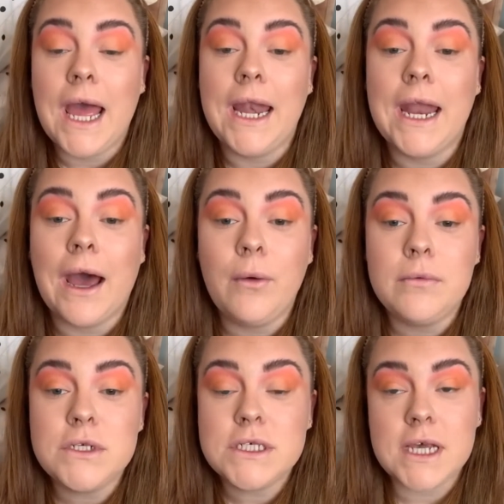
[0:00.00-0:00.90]
And now
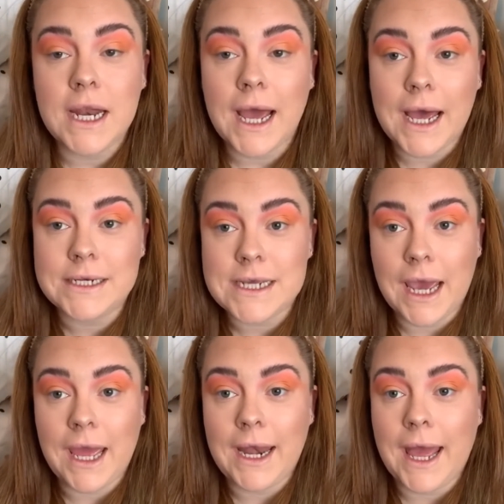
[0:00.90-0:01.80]
I'm just going to add
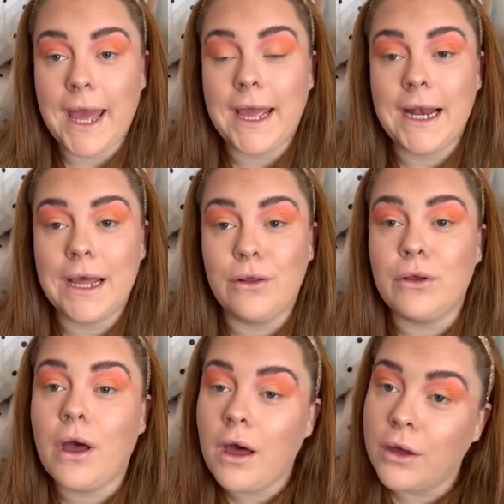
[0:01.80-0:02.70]
in a little
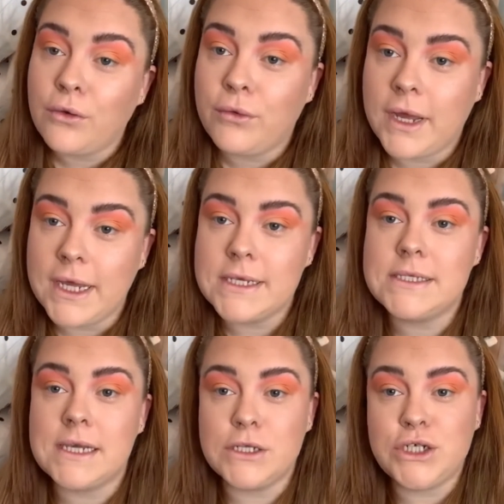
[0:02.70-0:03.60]
cut
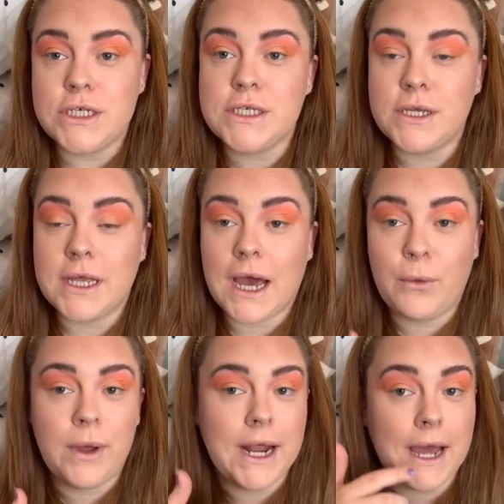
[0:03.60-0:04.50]
crease, just so that
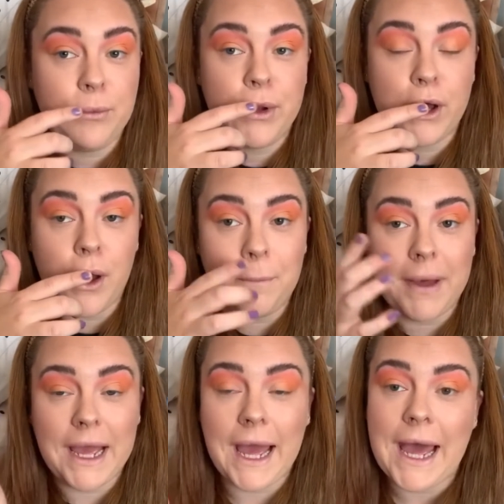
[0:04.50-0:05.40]
when I put it on
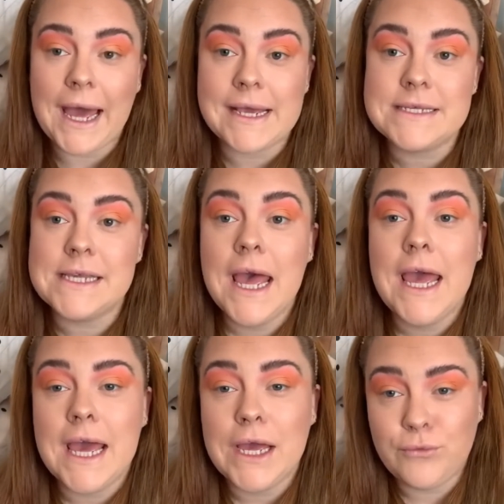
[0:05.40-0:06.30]
my eyes,
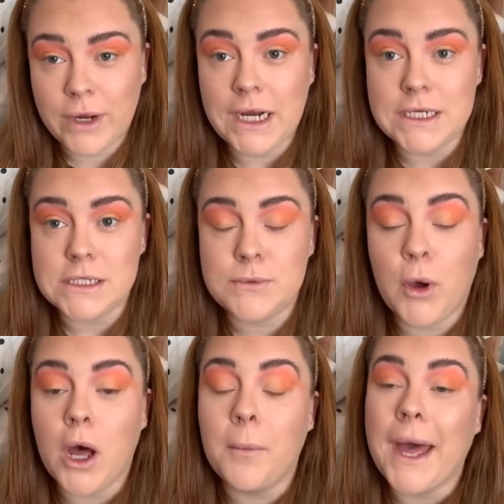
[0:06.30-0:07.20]
it really does
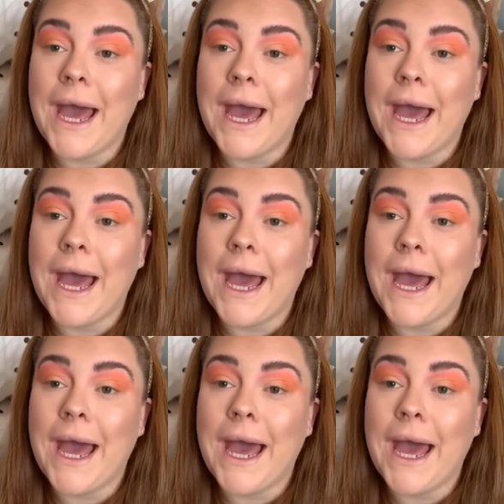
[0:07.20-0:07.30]
pop.